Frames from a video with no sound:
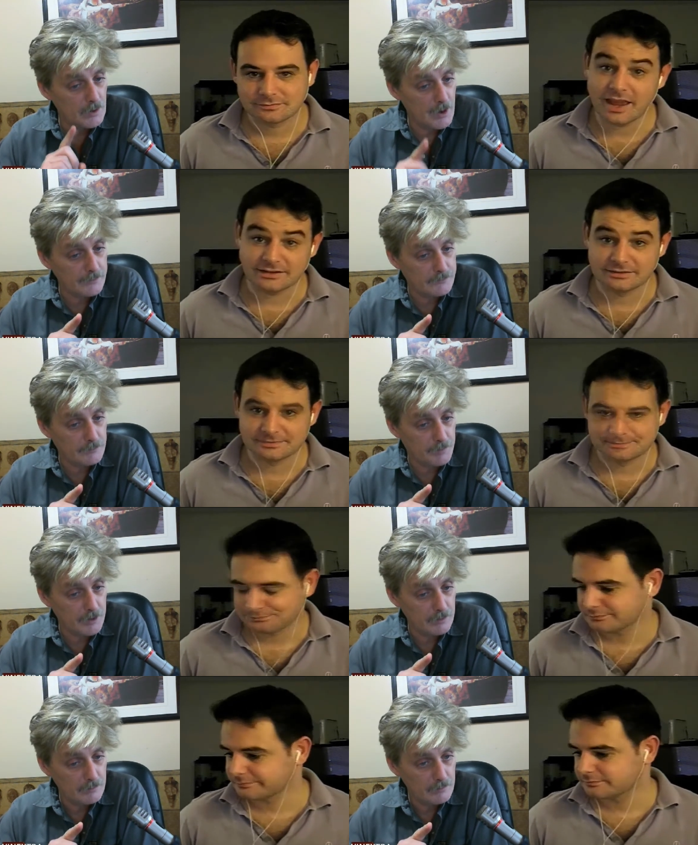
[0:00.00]
Speaker 1: like to
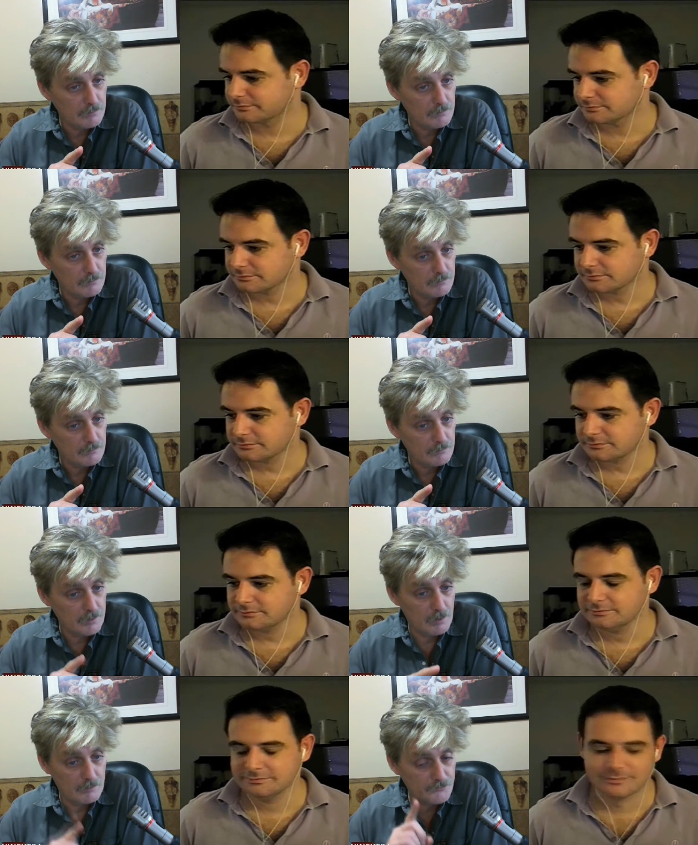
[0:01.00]
be. You
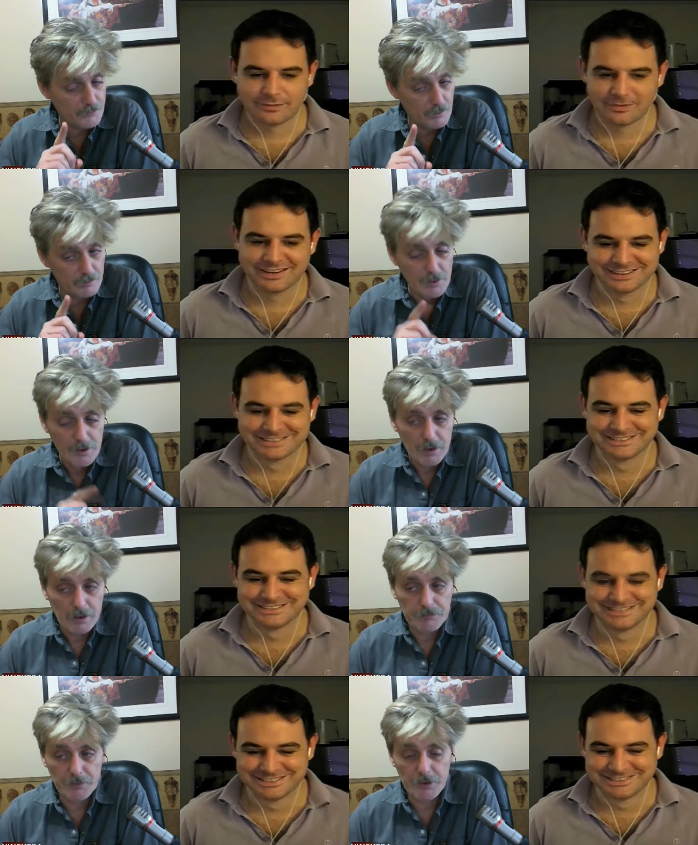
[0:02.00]
know, so
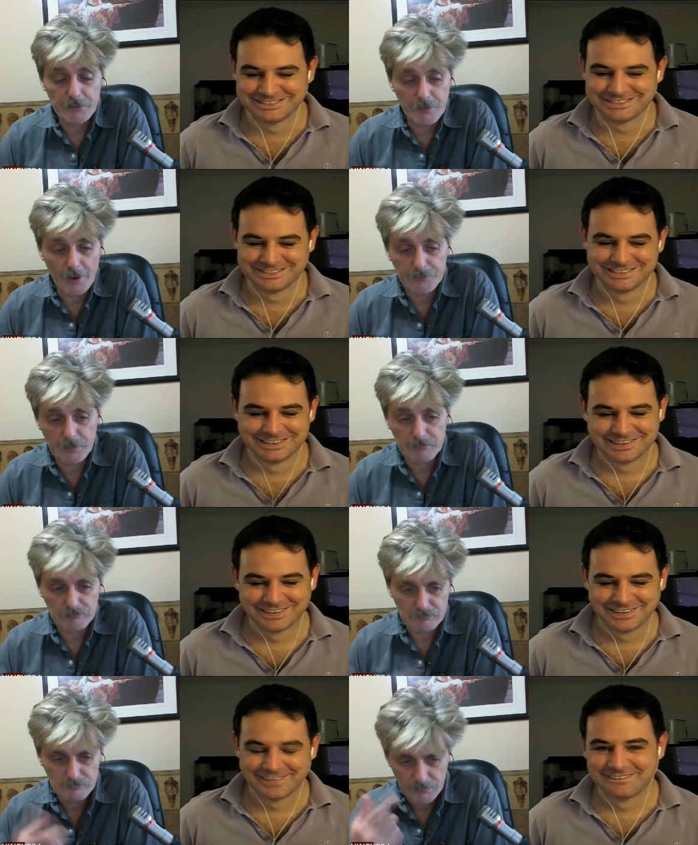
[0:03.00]
if you're interested,
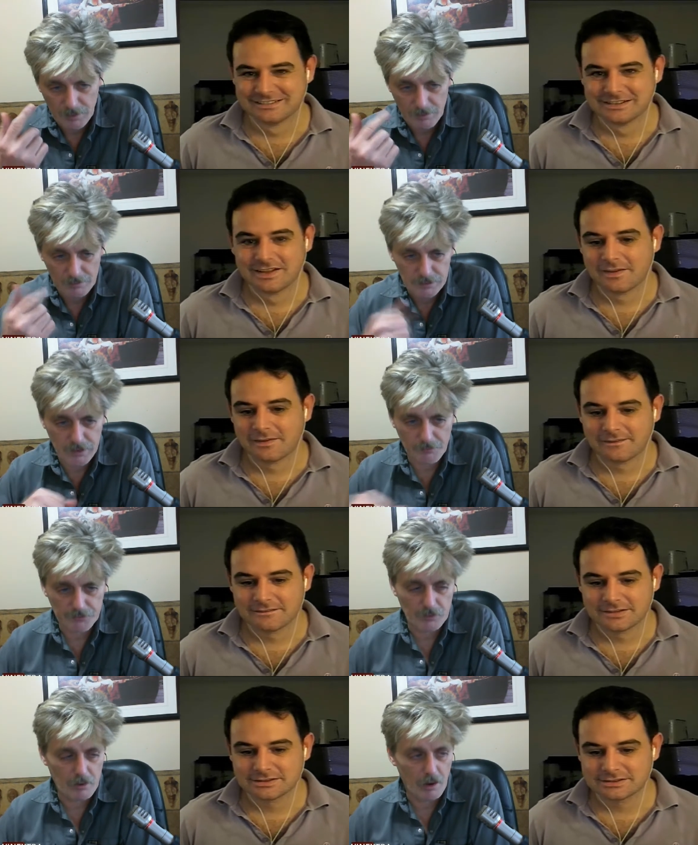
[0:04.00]
give
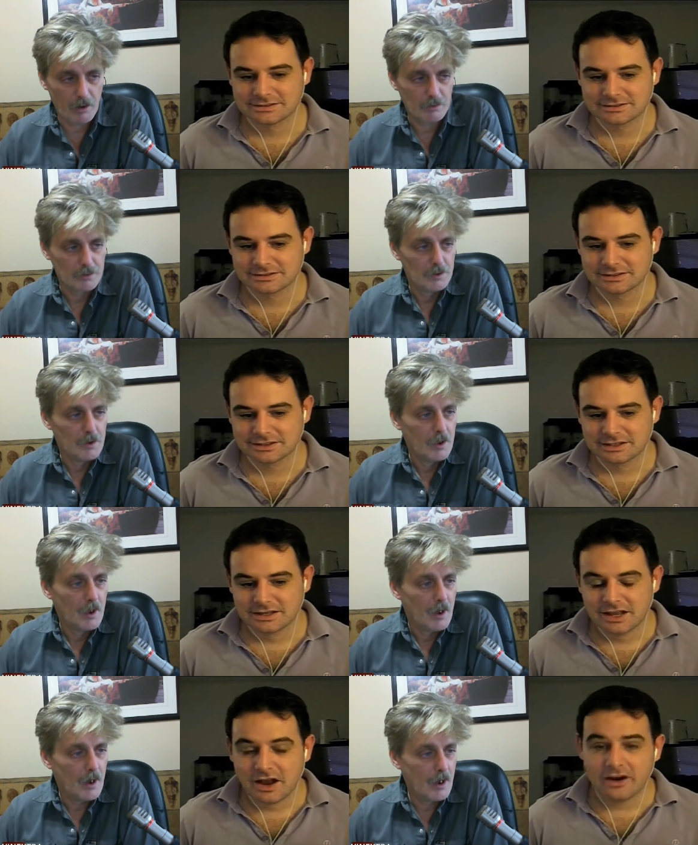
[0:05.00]
us a call.
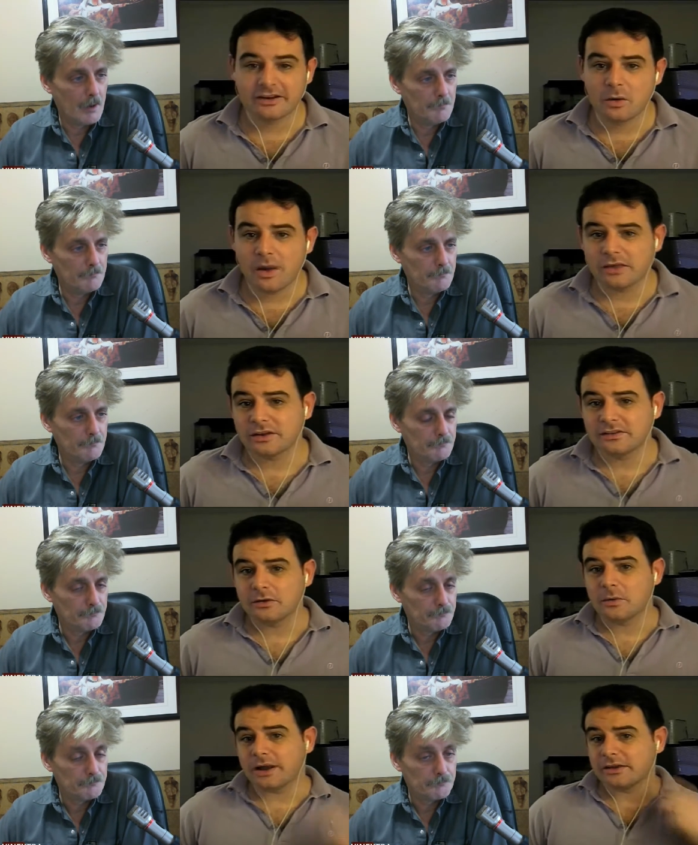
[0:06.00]
Speaker 2: But you know what? You can
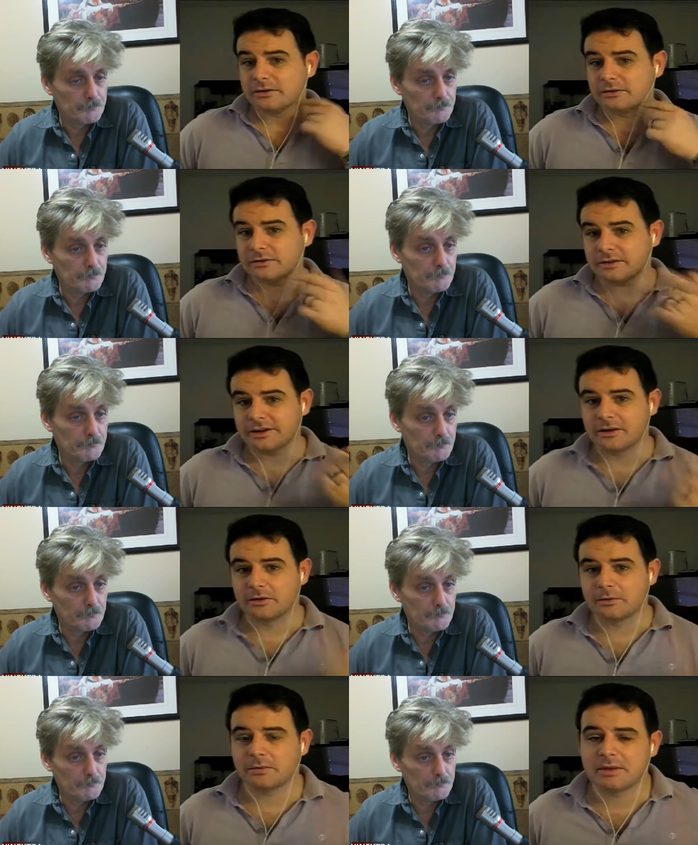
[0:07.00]
Speaker 1: do
Speaker 2: what you you
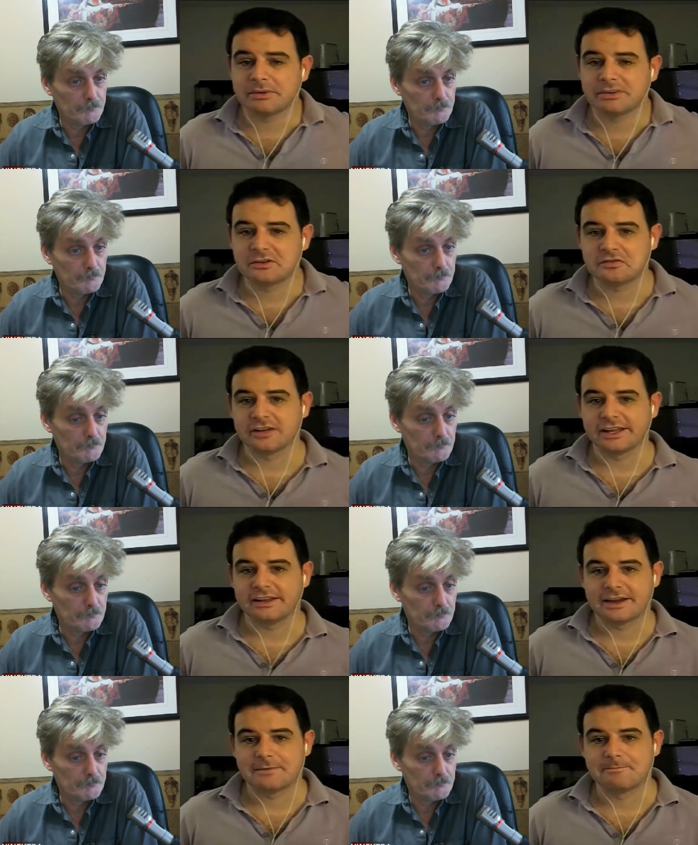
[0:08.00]
know what people do for
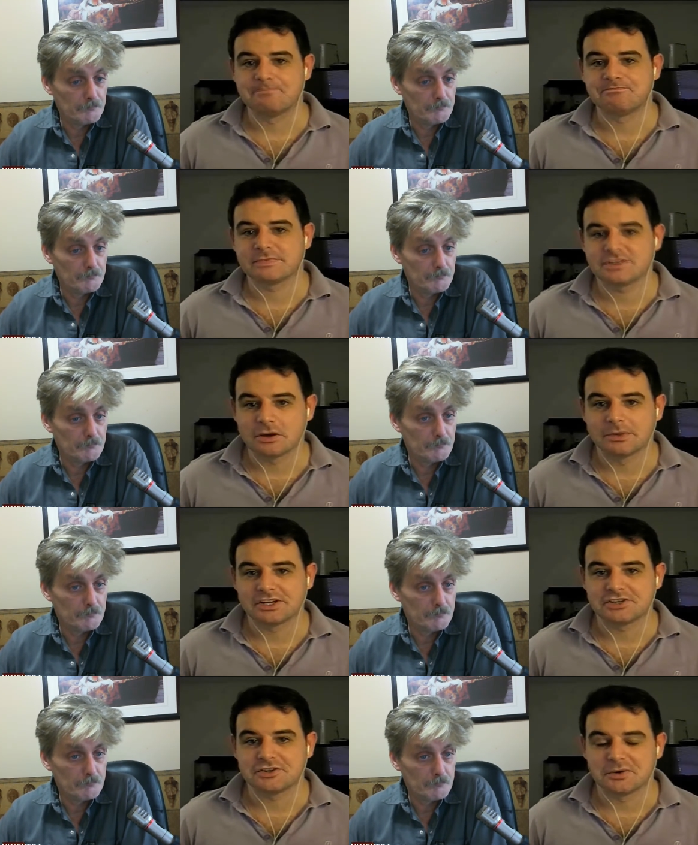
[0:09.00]
like um, some
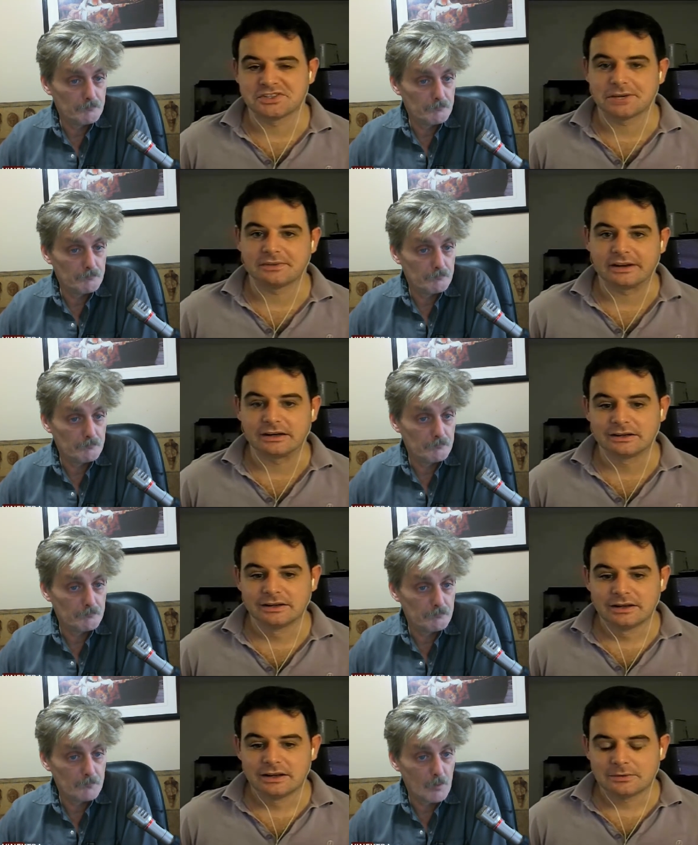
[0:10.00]
of the shows out there.
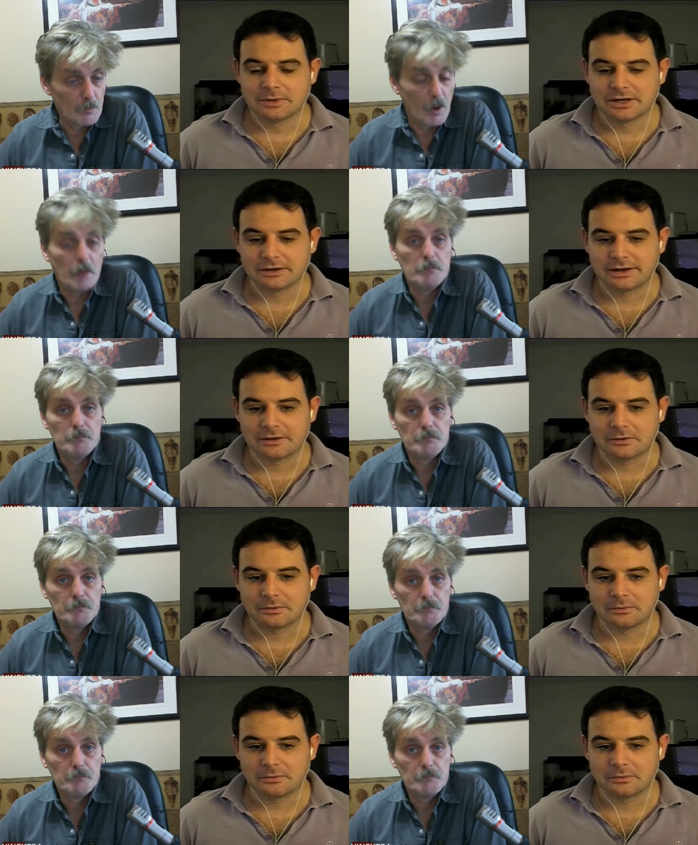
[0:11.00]
What? Where? Uh,